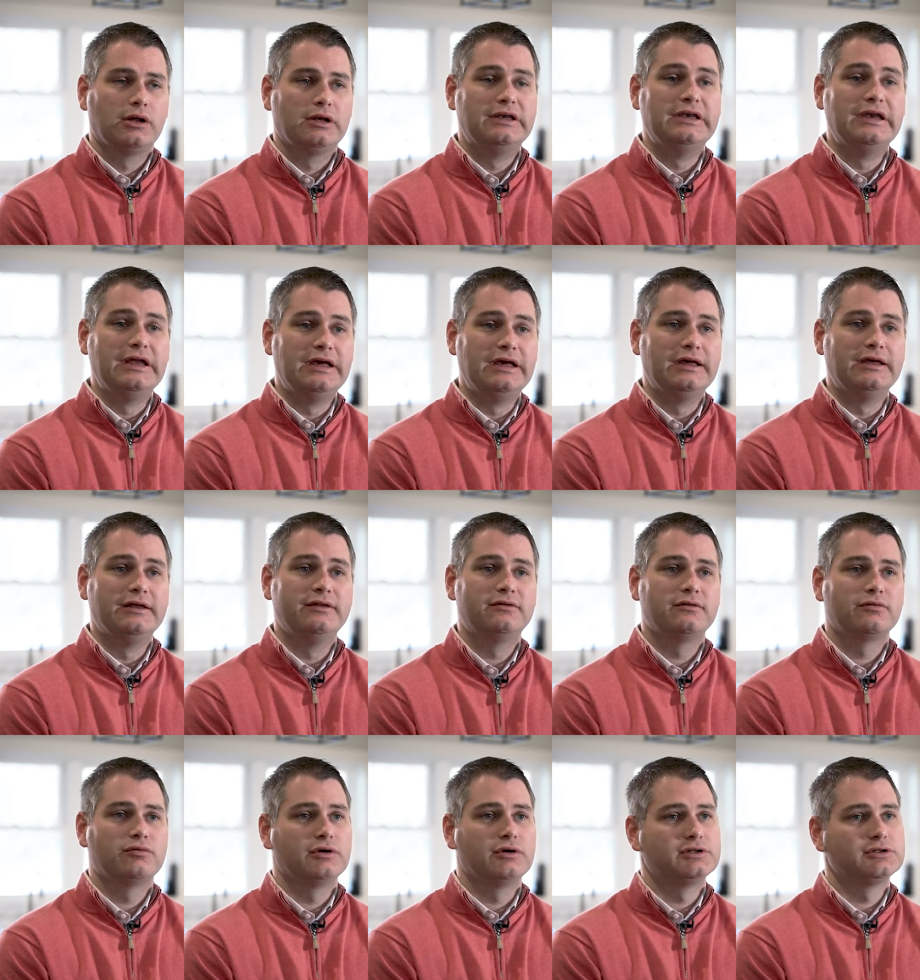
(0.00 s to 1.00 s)

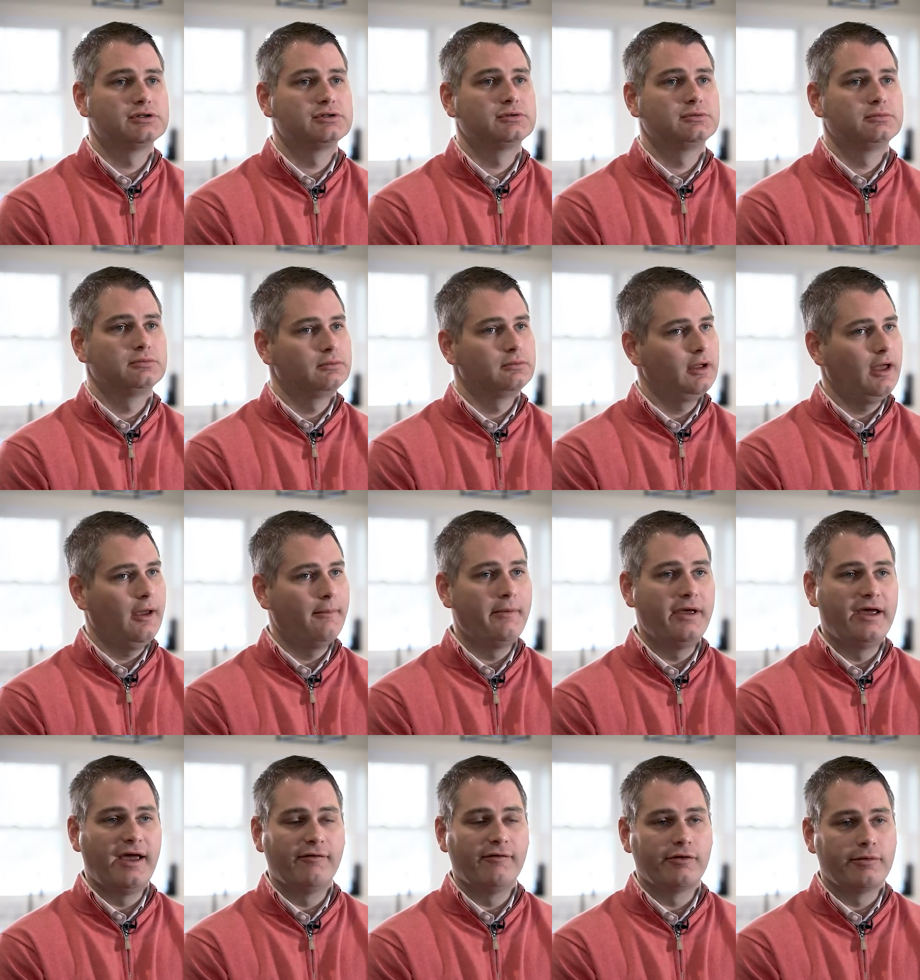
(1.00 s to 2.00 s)
needs, which
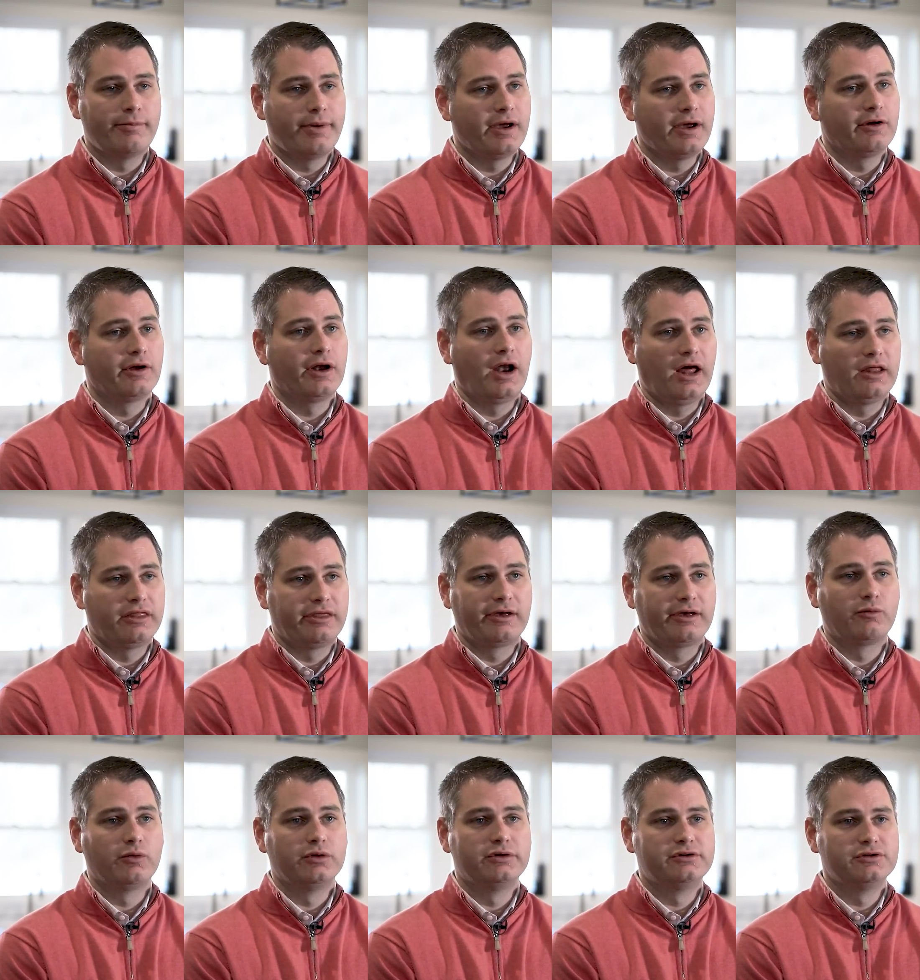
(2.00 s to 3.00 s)
every parent I
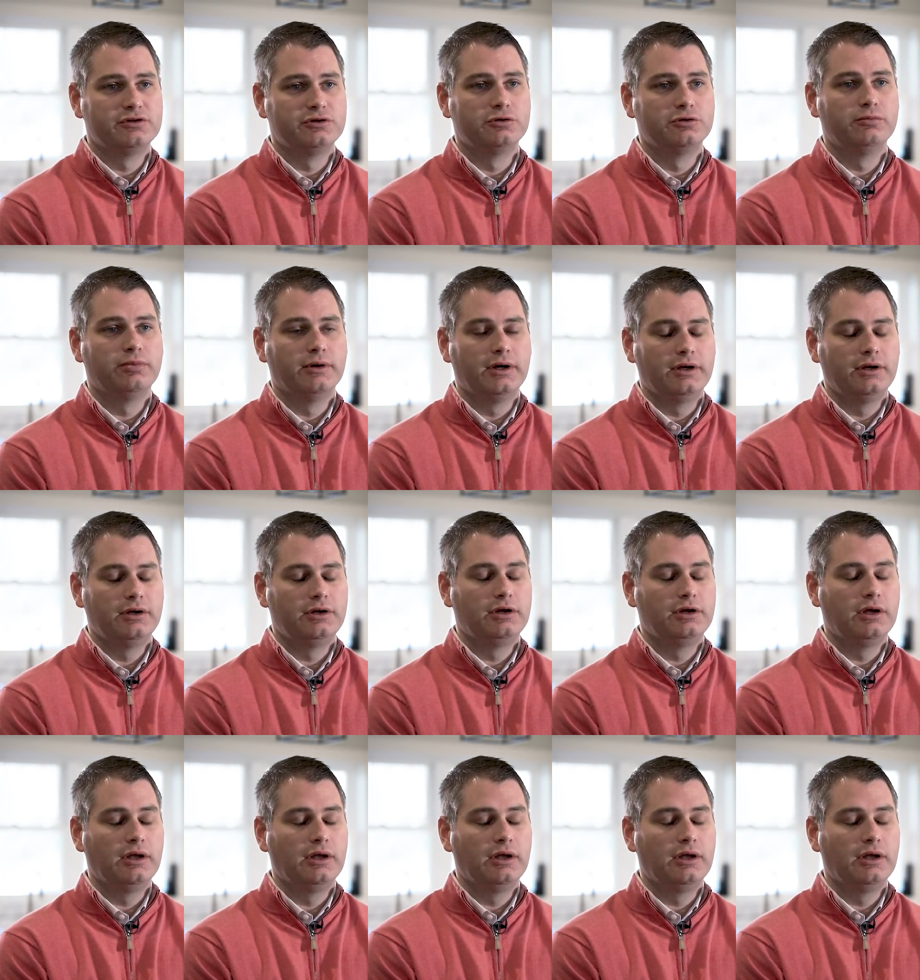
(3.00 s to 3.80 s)
think would do, but